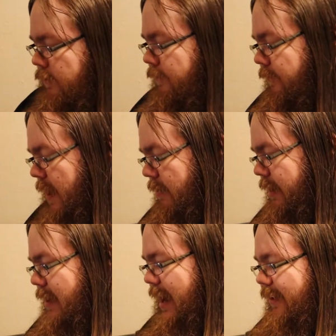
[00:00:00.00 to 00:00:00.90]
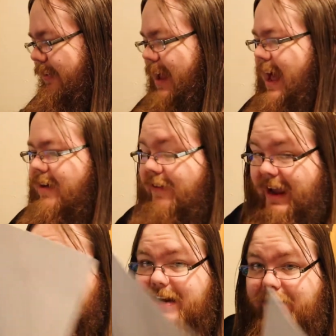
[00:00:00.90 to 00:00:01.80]
Very nice to have
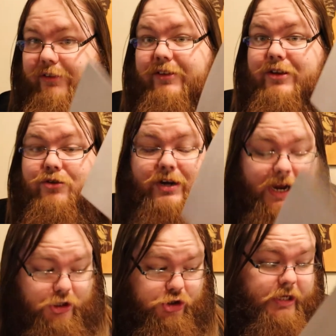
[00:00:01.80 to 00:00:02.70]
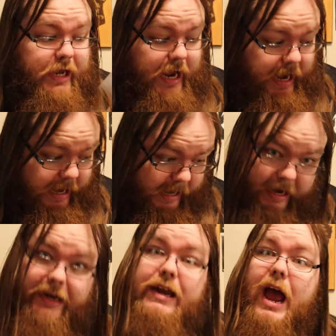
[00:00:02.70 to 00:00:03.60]
handouts that you can actually
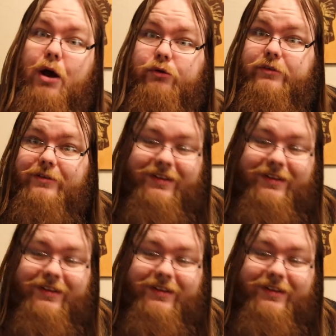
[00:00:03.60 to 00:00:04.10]
hand out.